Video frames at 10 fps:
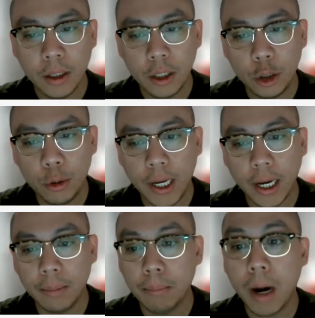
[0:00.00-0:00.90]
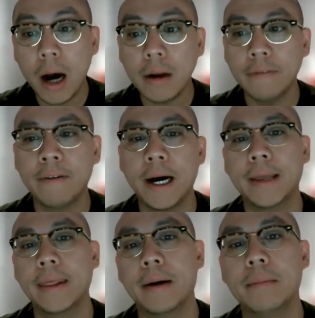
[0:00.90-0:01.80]
you can
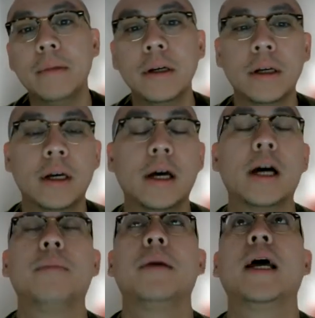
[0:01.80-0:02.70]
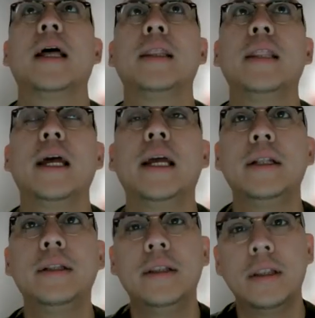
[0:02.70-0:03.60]
modify them, and the